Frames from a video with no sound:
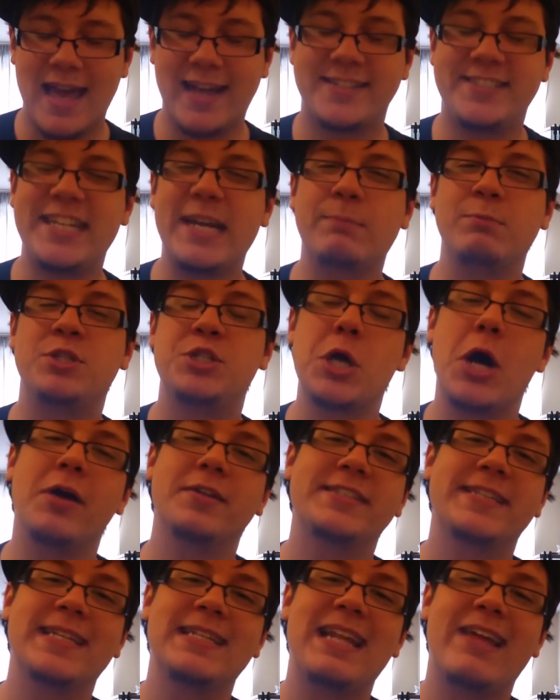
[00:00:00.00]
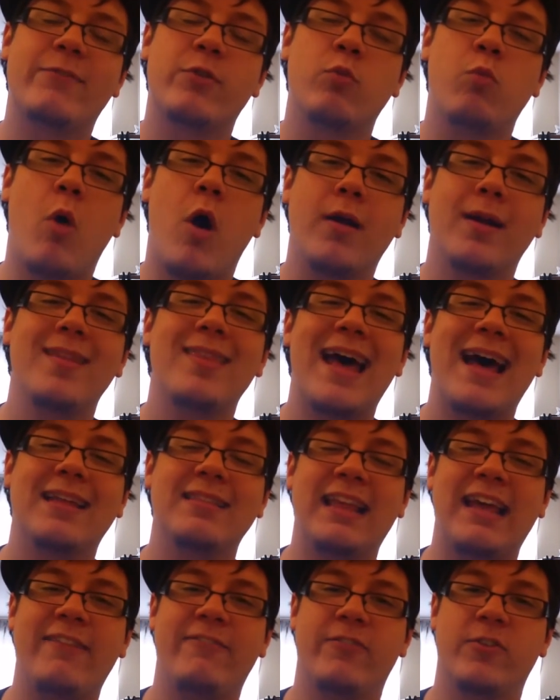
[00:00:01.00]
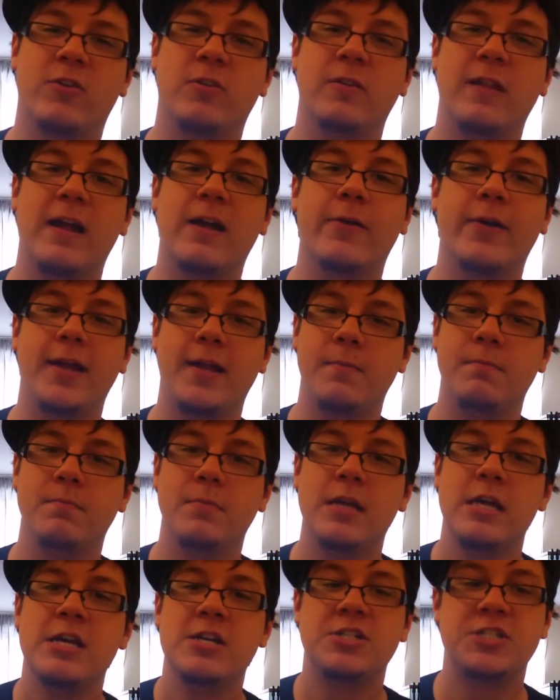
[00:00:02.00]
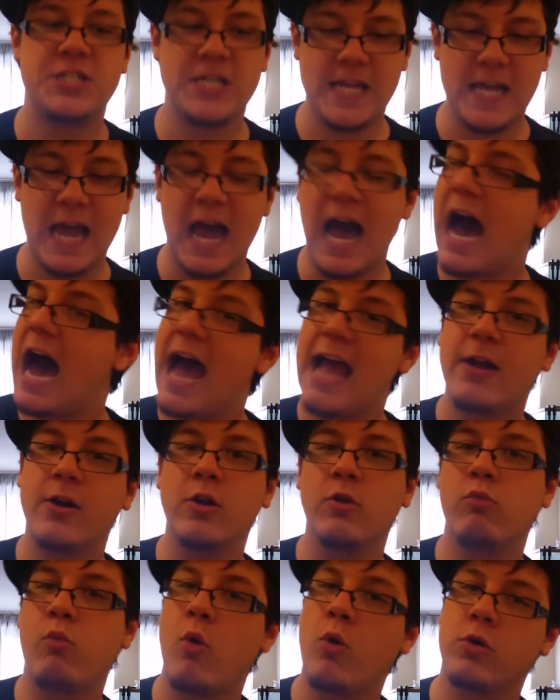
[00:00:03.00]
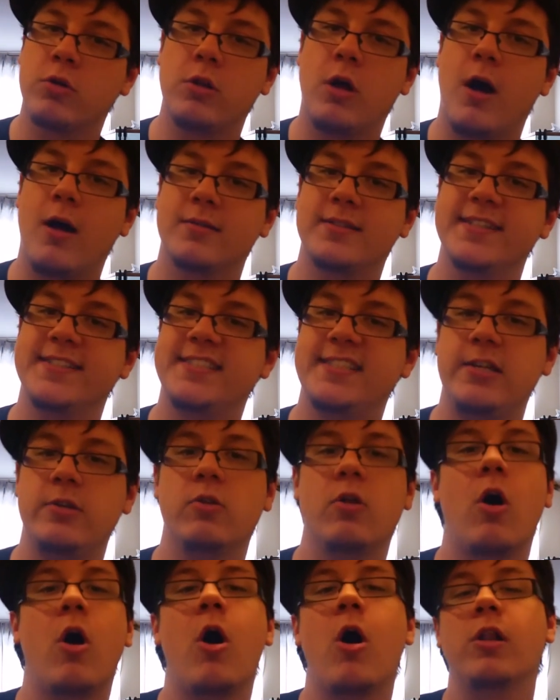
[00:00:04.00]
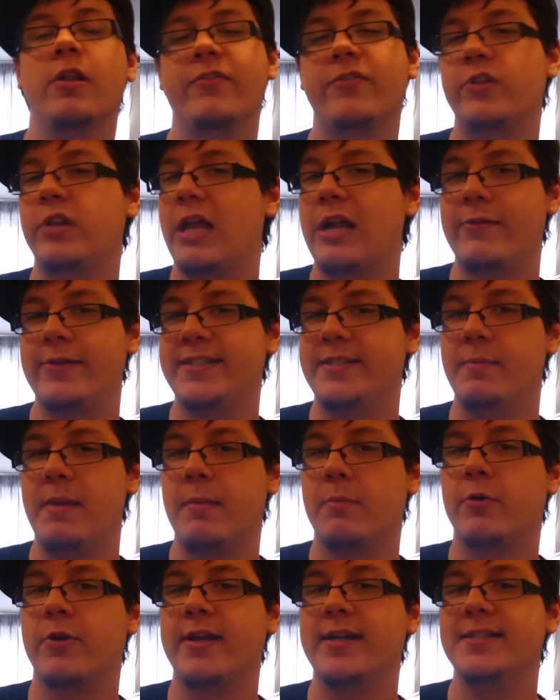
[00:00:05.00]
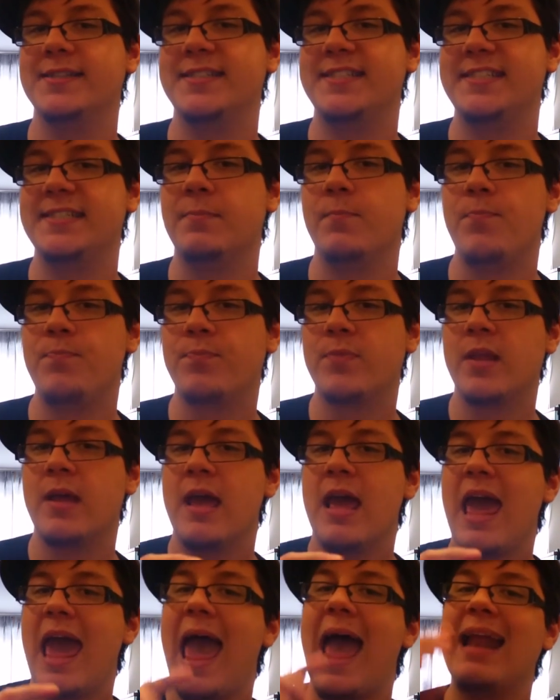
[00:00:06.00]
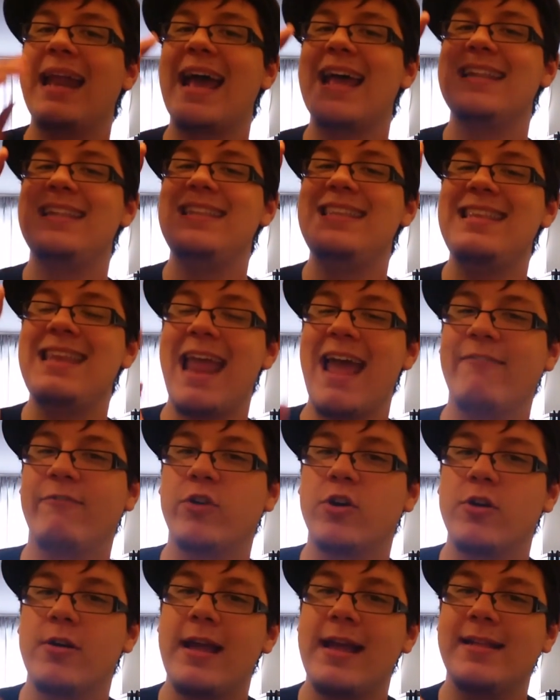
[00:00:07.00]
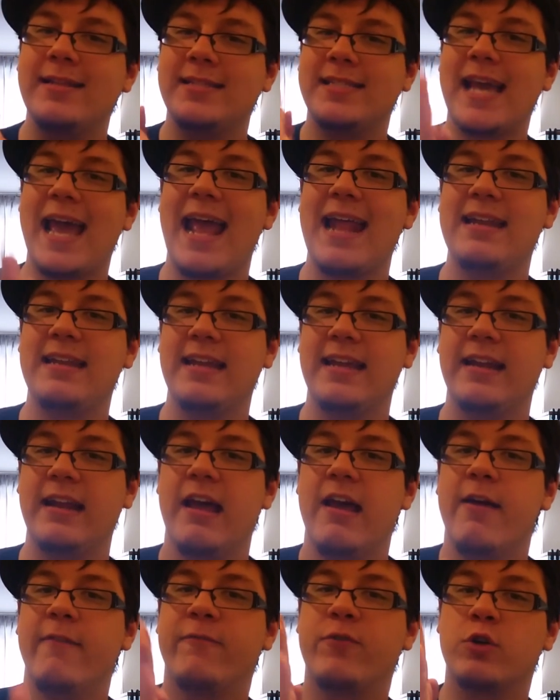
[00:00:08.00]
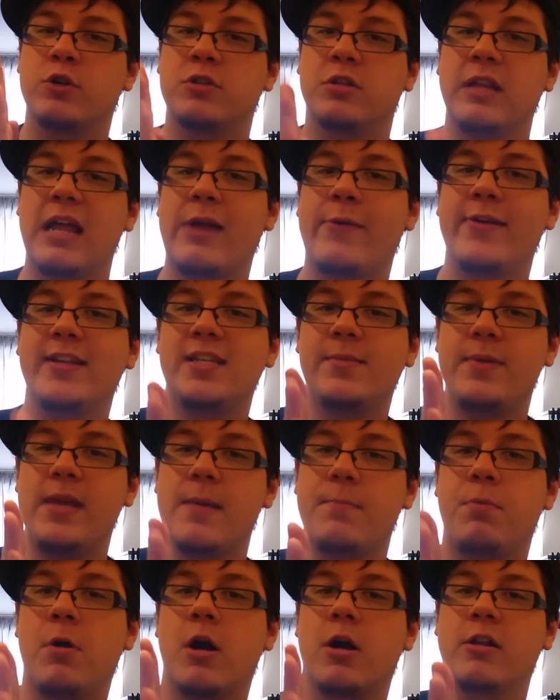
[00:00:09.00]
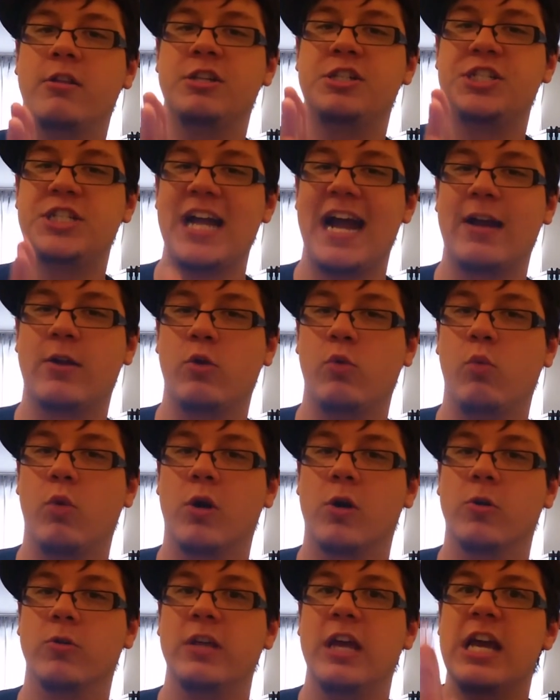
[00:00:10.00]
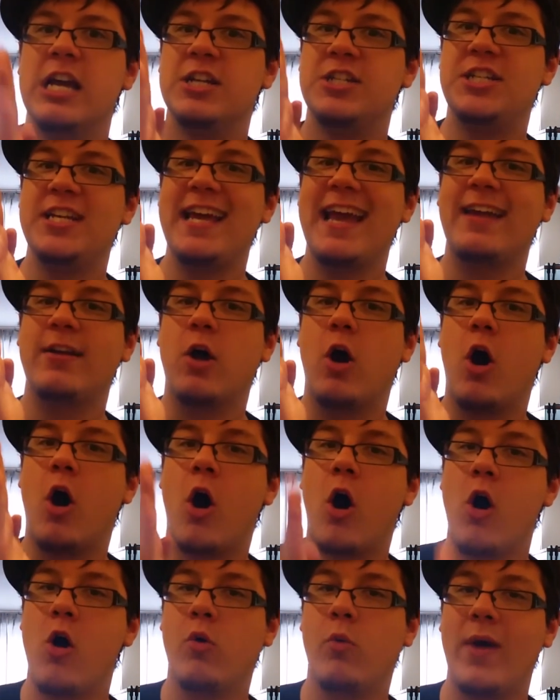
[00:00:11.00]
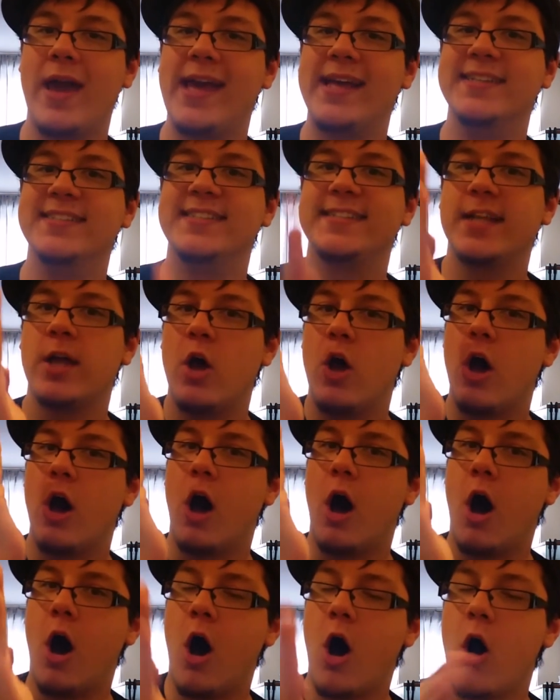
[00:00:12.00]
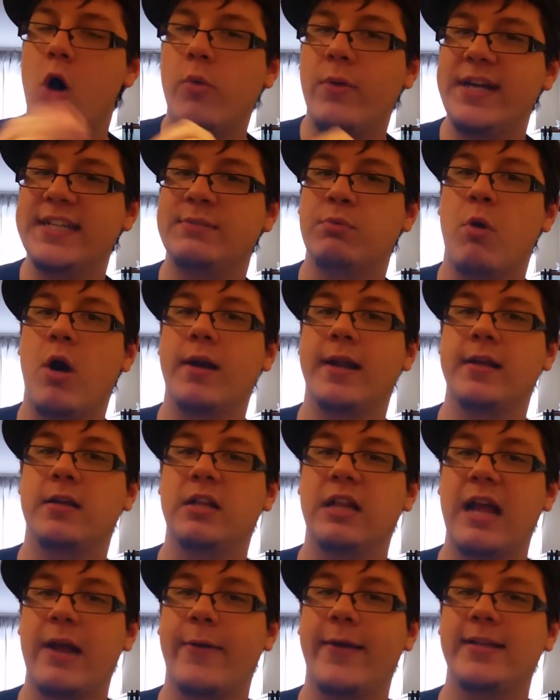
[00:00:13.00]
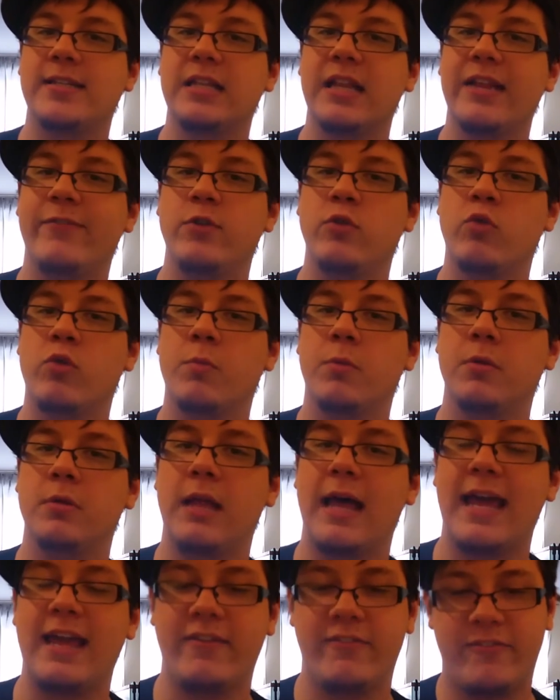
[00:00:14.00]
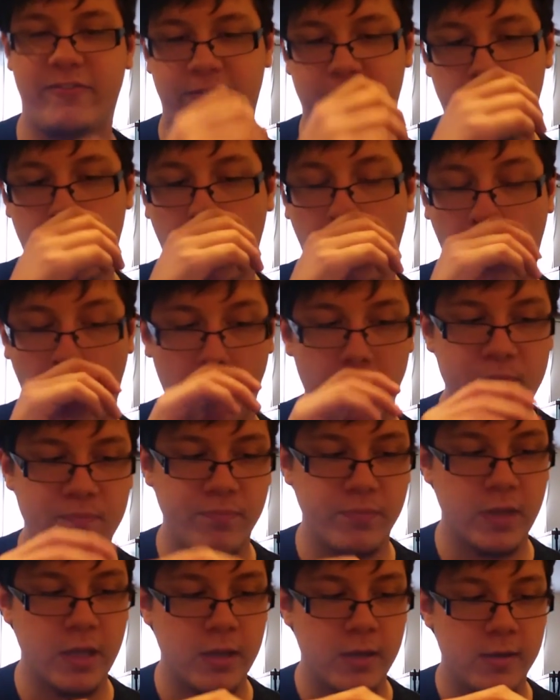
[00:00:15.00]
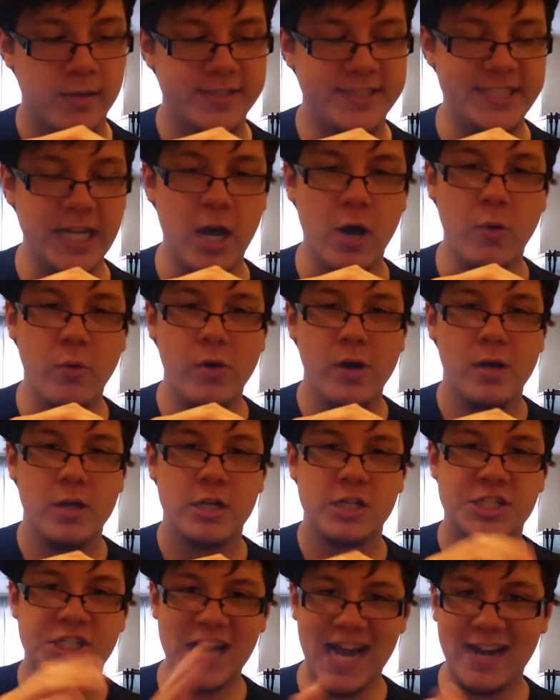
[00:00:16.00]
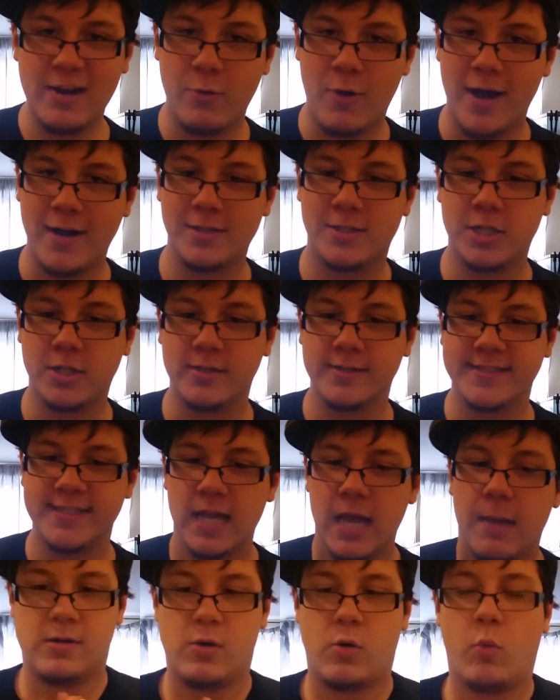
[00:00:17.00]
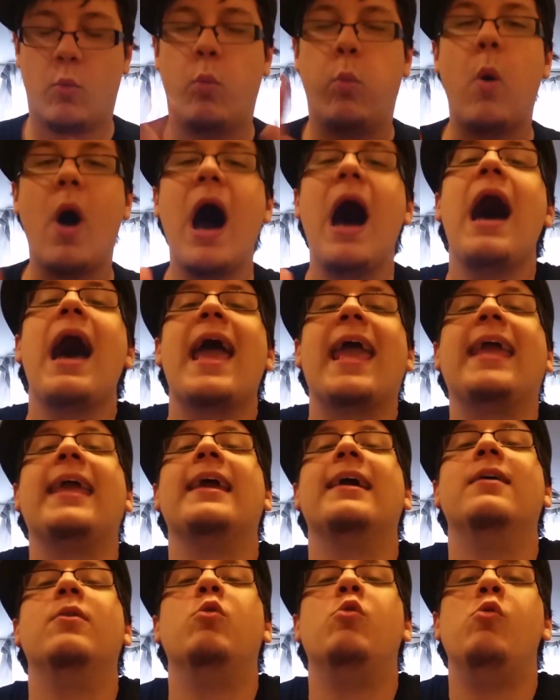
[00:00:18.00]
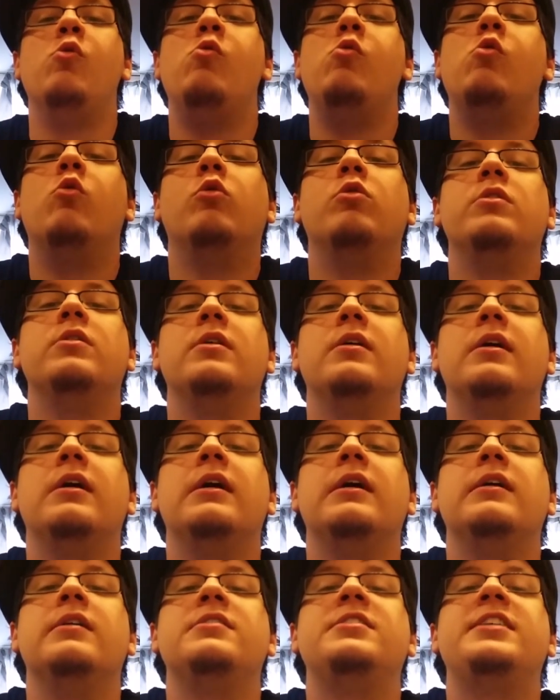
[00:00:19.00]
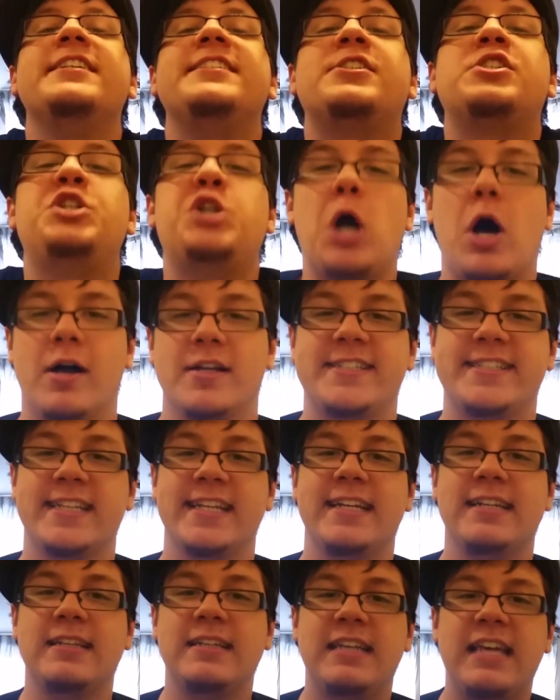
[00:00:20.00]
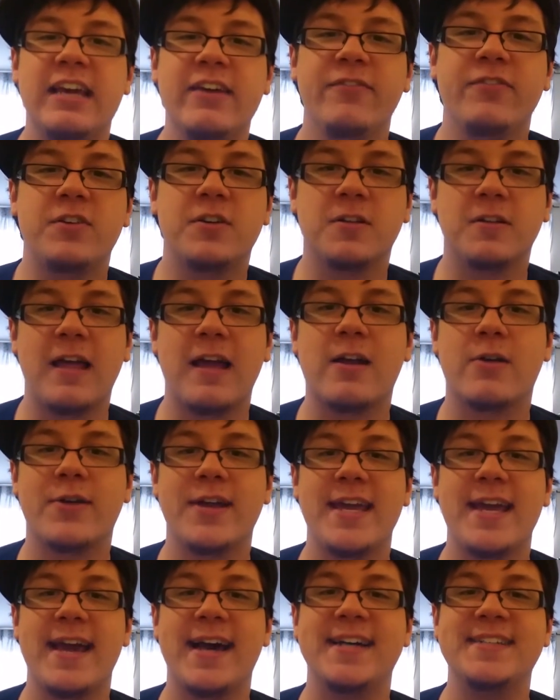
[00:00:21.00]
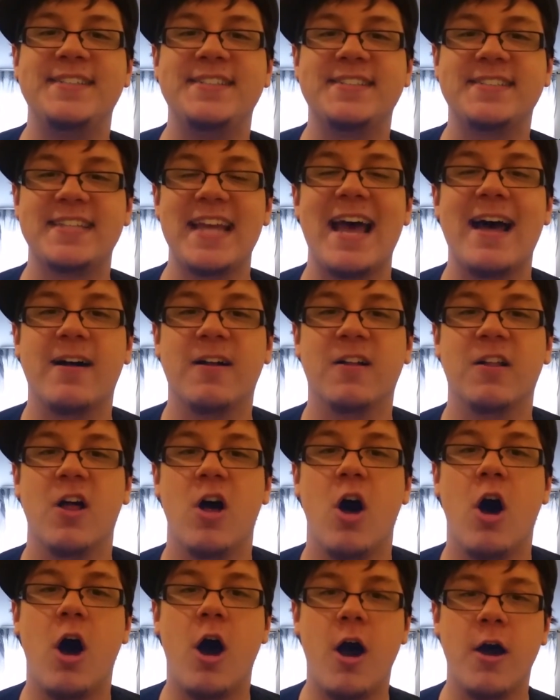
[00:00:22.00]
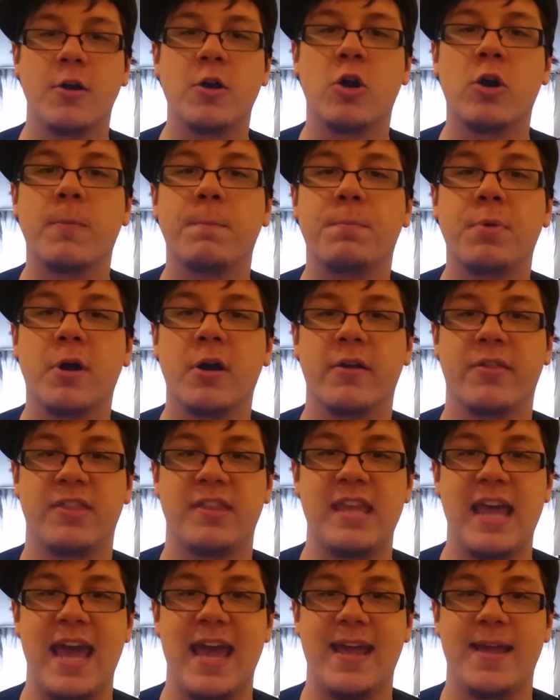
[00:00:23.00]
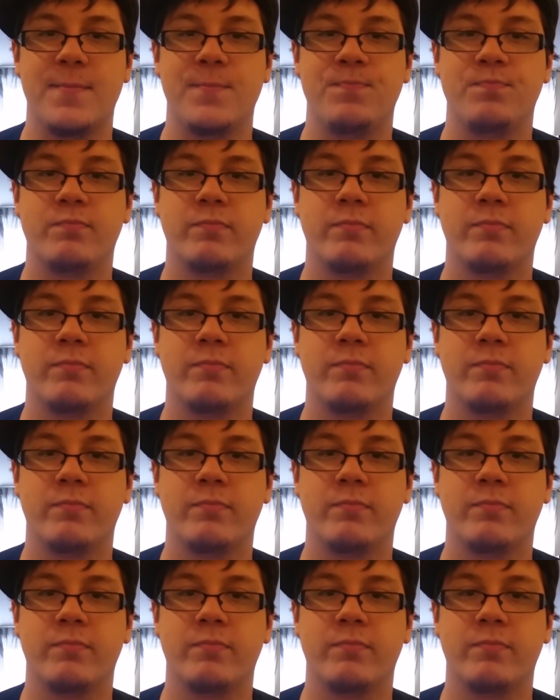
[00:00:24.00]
Except Jocelyn never wanted that life for Clary. She hired a warlock to steal all of Clary's memories and had never intended for Clary to be a part of the Shadow World. She had always wanted Clary live a normal life. So, Shadowhunters, why? does Jocelyn give Clary Estelle on her birthday?